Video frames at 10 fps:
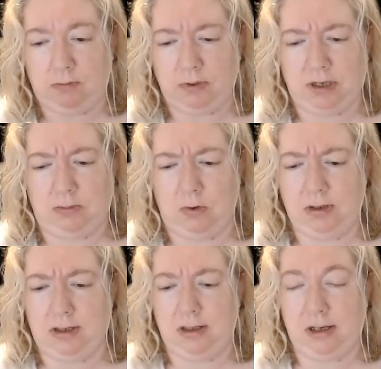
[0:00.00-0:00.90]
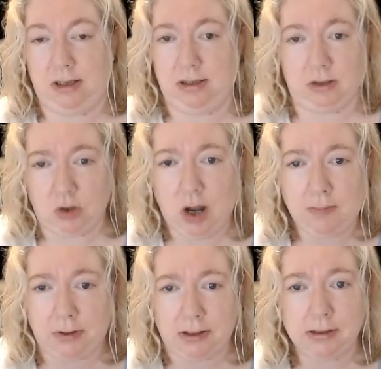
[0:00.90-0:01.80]
some reason is a
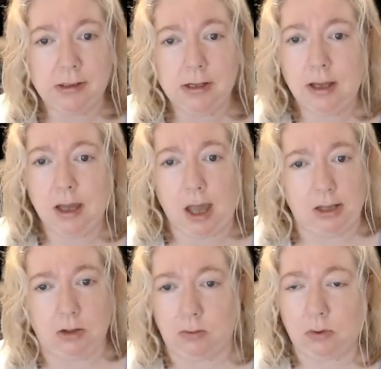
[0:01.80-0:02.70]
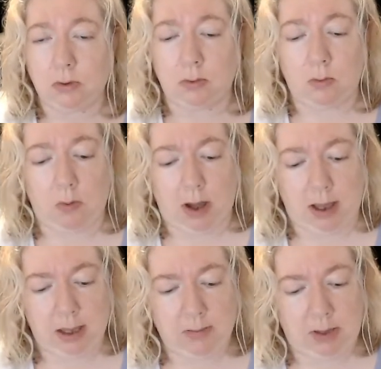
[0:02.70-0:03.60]
dropper. I don't know
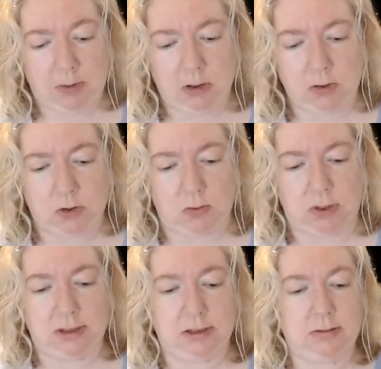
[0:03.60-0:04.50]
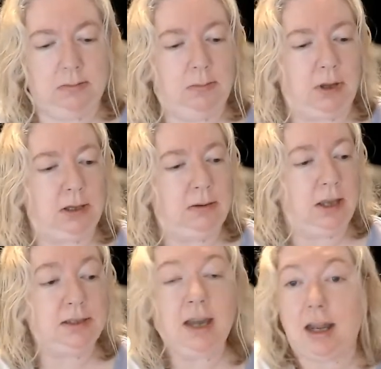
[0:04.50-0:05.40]
why, maybe there's a reason, but
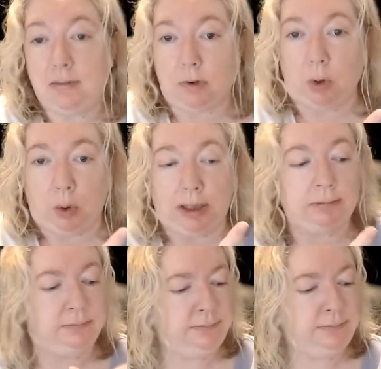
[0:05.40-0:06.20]
that's kind of annoying.